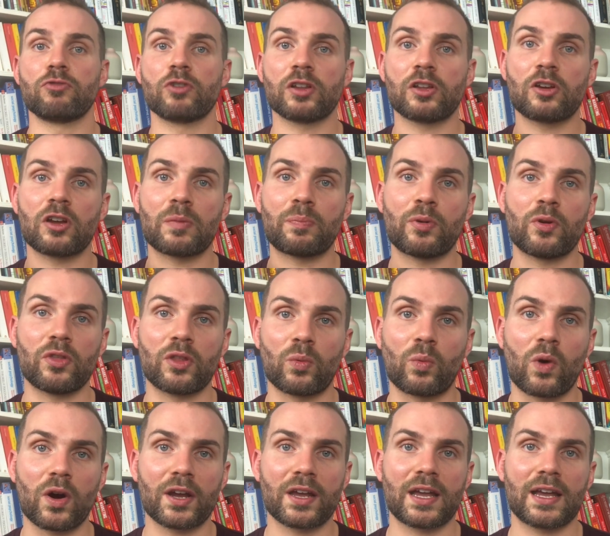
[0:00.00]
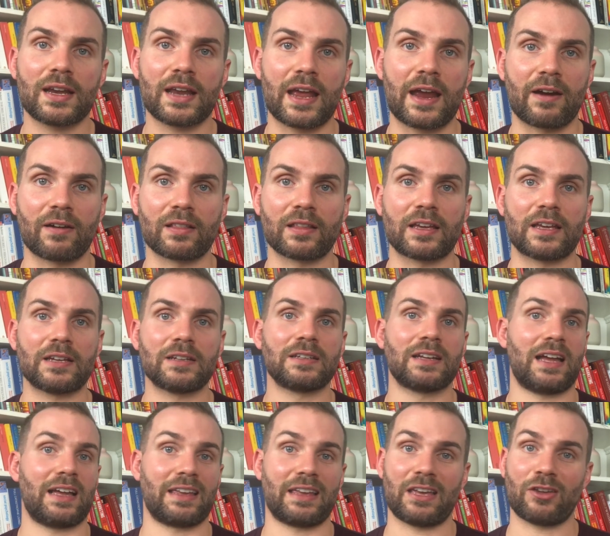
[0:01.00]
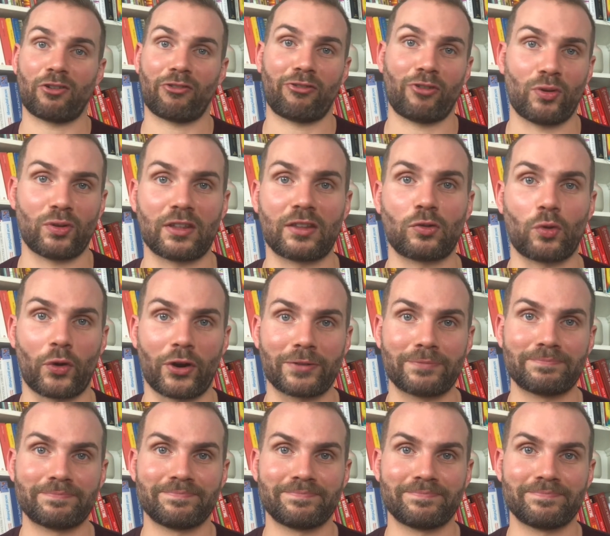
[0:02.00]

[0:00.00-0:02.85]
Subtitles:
really got to put the work in early and get your foot in the door.